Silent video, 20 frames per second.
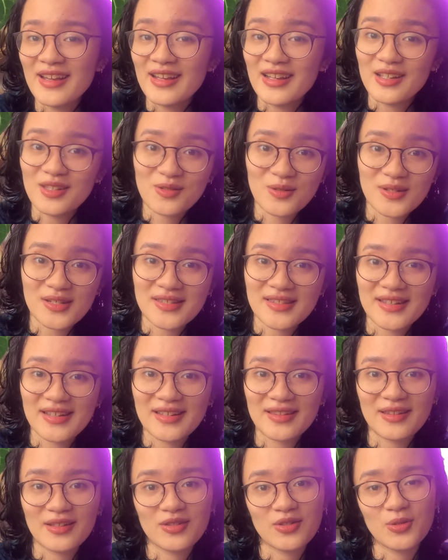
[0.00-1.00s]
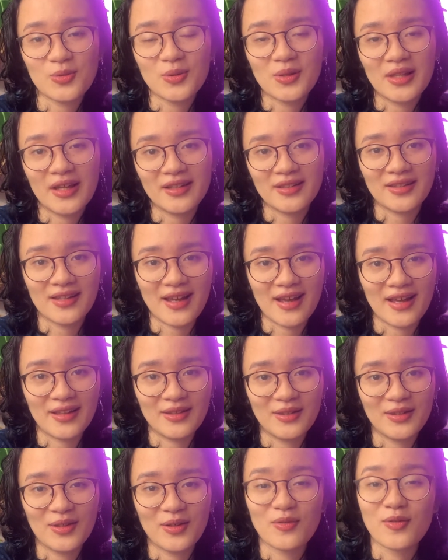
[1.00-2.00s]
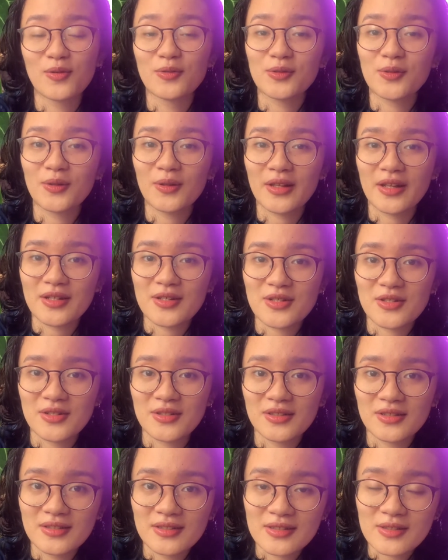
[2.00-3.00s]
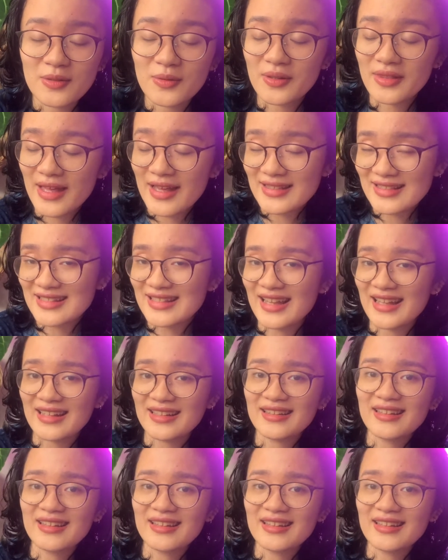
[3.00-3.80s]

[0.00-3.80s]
interesting that you would like to add to your own collection. So with that said,